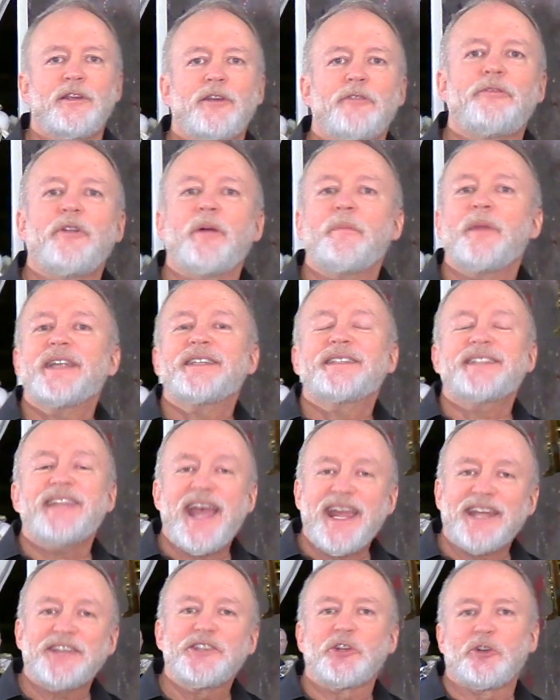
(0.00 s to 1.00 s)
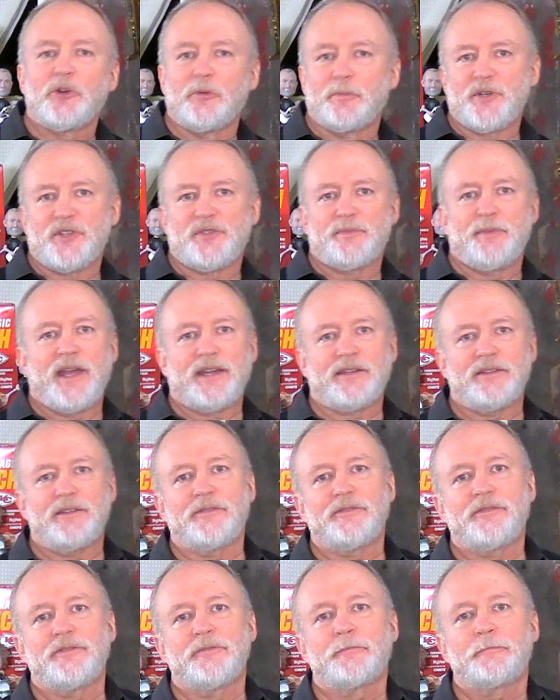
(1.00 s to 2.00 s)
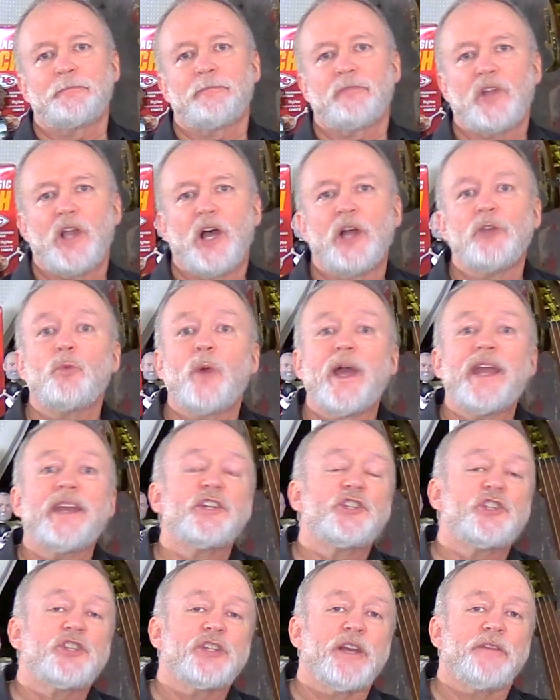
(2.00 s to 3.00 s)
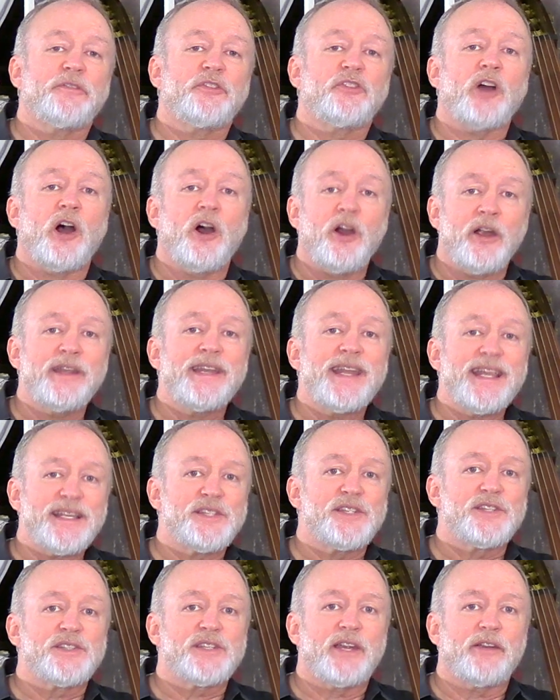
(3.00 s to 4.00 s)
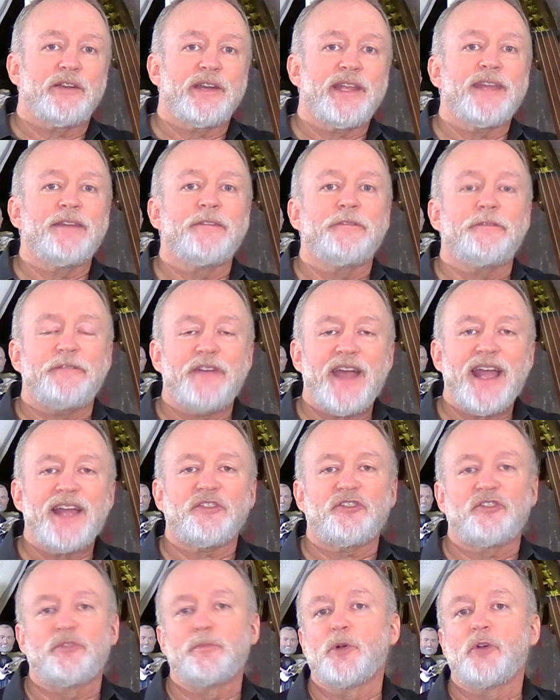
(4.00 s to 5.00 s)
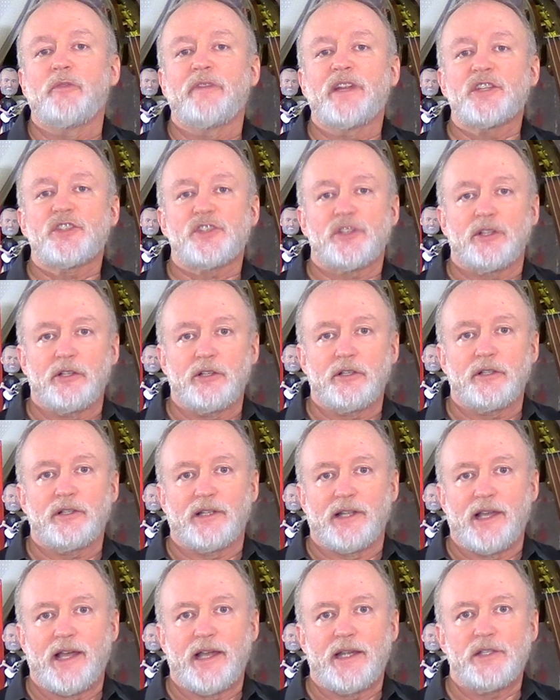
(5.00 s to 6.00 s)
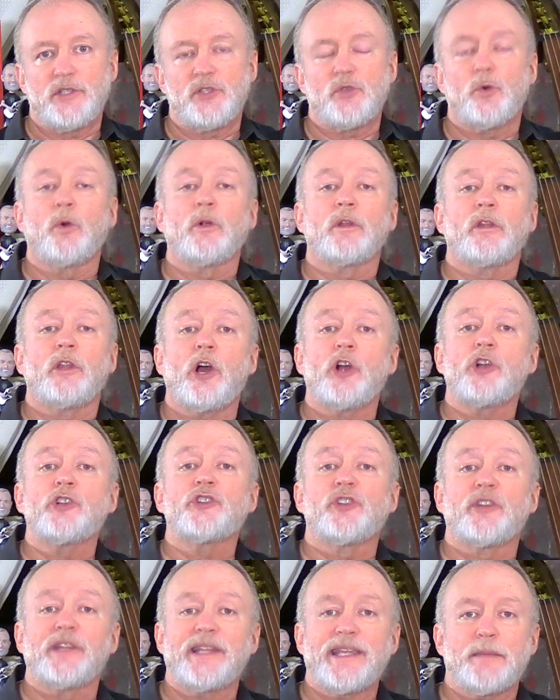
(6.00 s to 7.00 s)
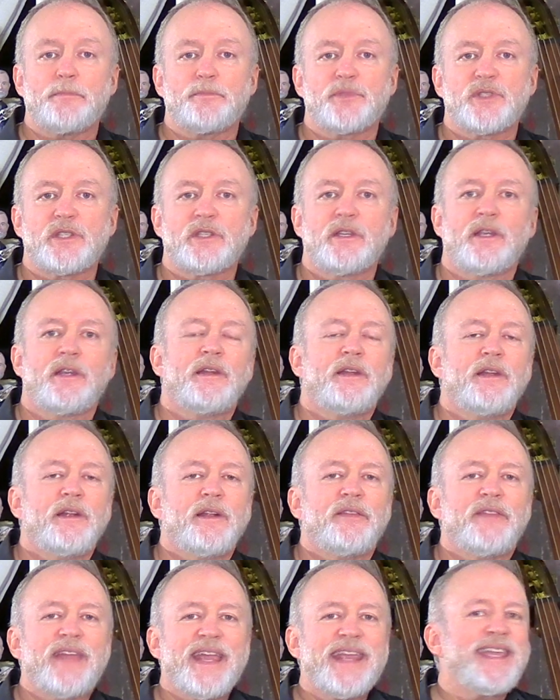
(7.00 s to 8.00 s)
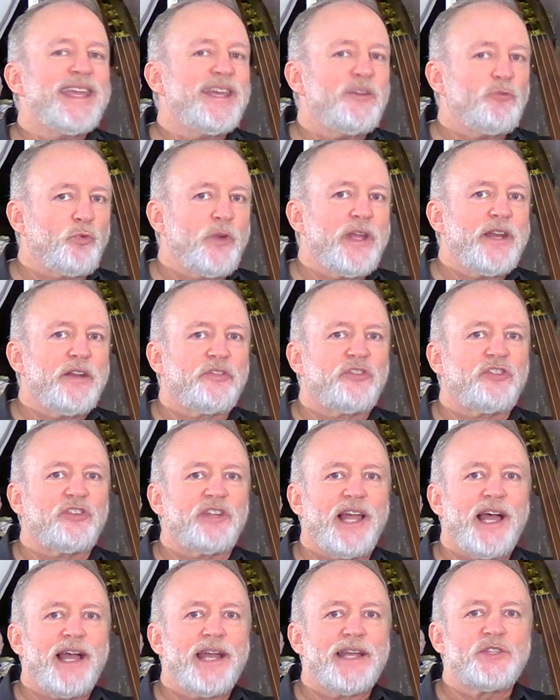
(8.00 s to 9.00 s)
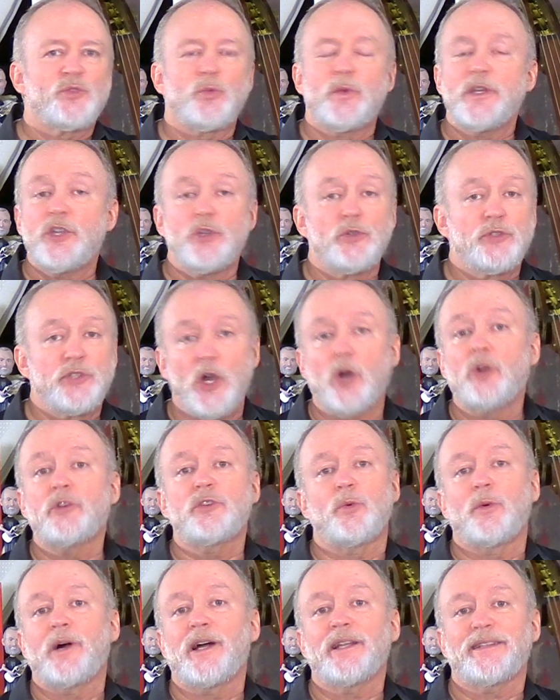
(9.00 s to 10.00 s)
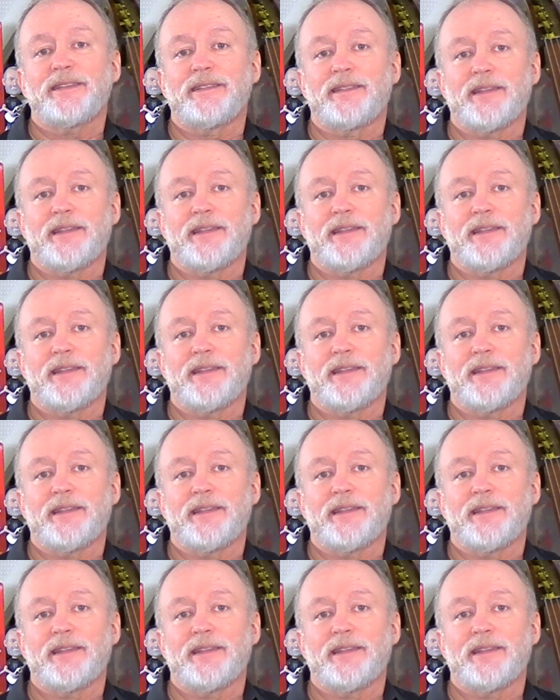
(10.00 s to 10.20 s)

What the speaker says: From a technical perspective, unweighted shifts are necessary in fast-moving slurred lines or large leaps. They get rid of slides when you don't want